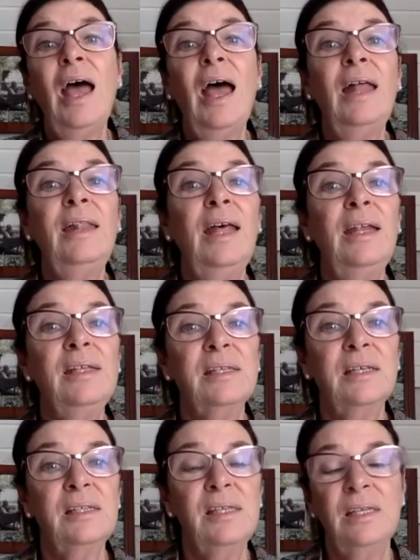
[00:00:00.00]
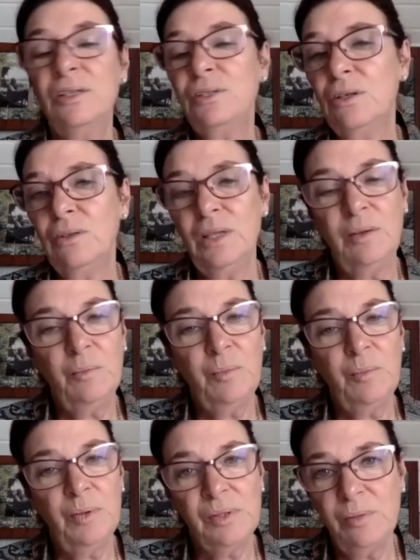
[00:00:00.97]
And that is considered totally
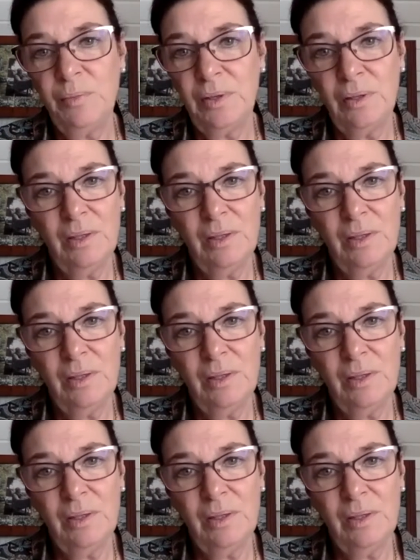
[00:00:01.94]
impossible.